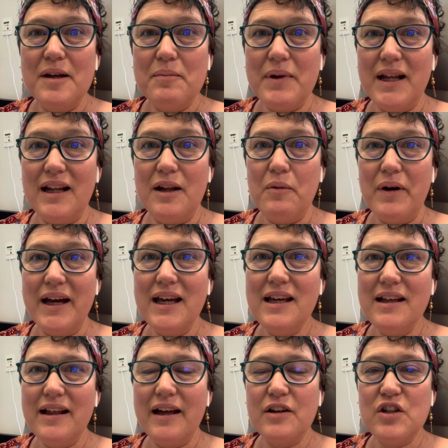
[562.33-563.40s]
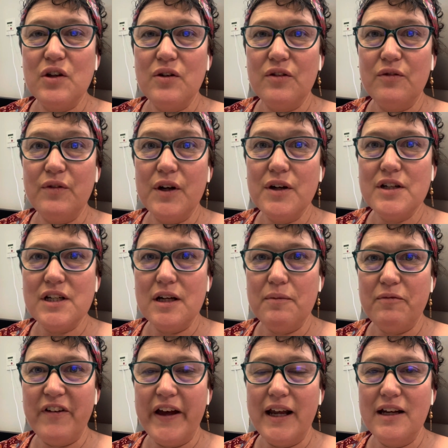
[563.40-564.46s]
but anyway, it had to use a very deep
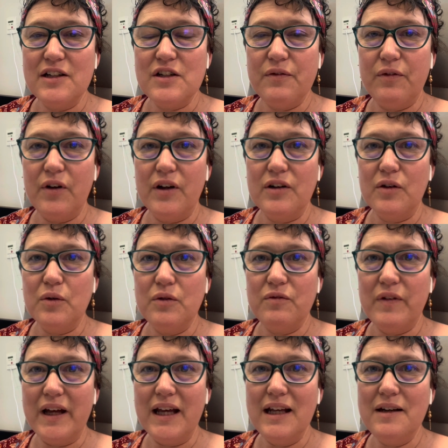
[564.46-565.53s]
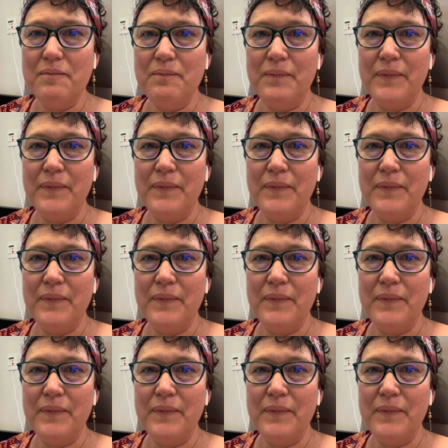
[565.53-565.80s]
vein to find a good vein.